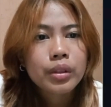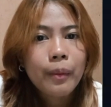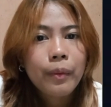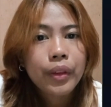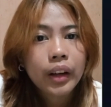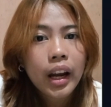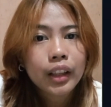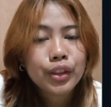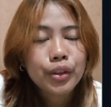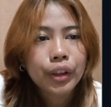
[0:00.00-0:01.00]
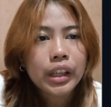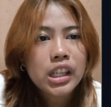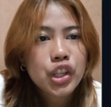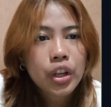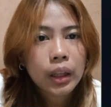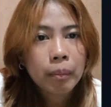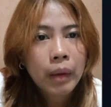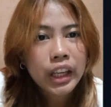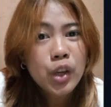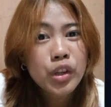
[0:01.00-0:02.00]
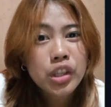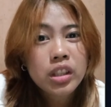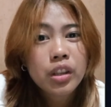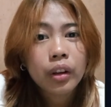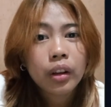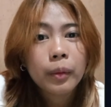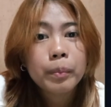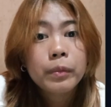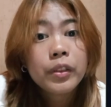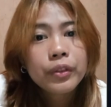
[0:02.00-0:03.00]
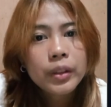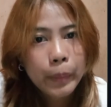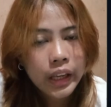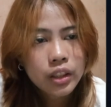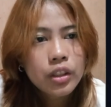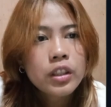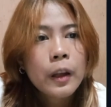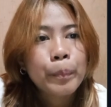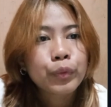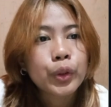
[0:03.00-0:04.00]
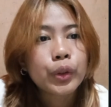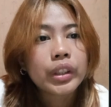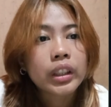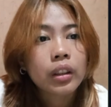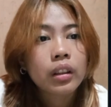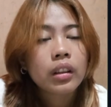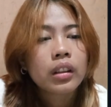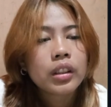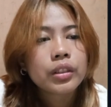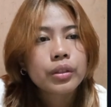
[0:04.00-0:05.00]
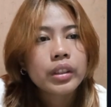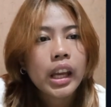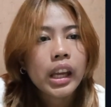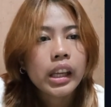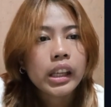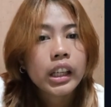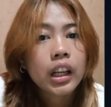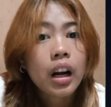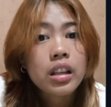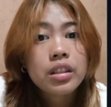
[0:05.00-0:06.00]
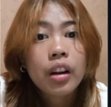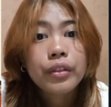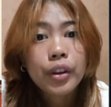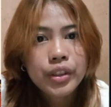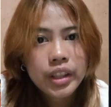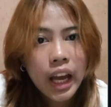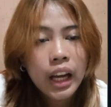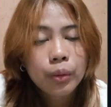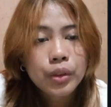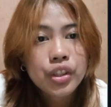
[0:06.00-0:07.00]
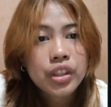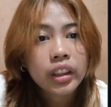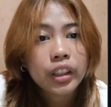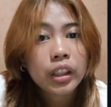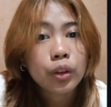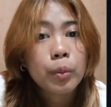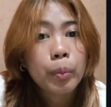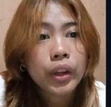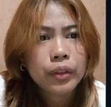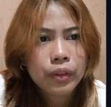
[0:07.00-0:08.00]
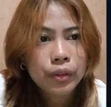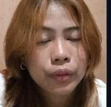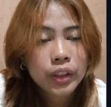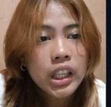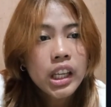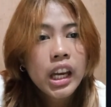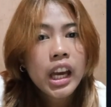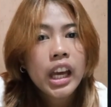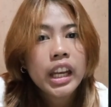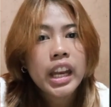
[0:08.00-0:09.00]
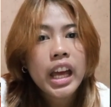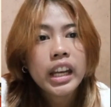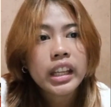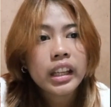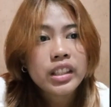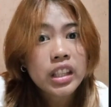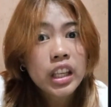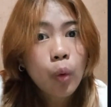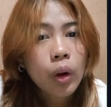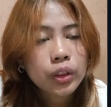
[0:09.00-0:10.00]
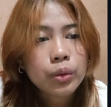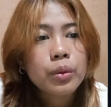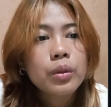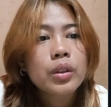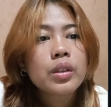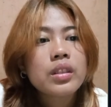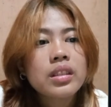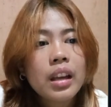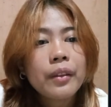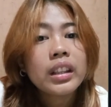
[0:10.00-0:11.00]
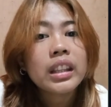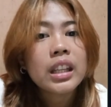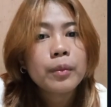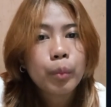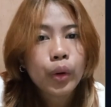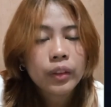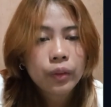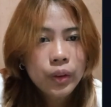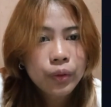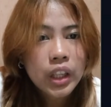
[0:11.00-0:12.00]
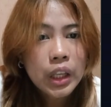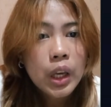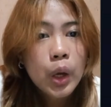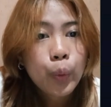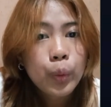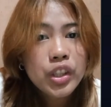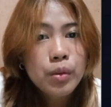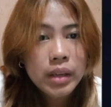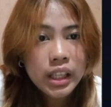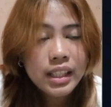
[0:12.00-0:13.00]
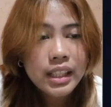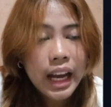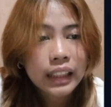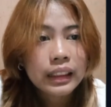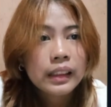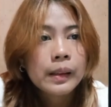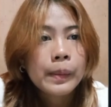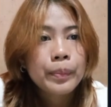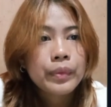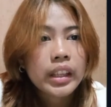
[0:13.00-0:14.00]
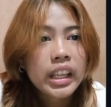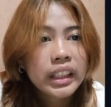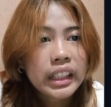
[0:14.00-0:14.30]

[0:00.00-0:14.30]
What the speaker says: subtract your initial money, which is your 50 pesos, to the cost of your snack, which is the 32.50. Then it is equal to 17.50, which means that it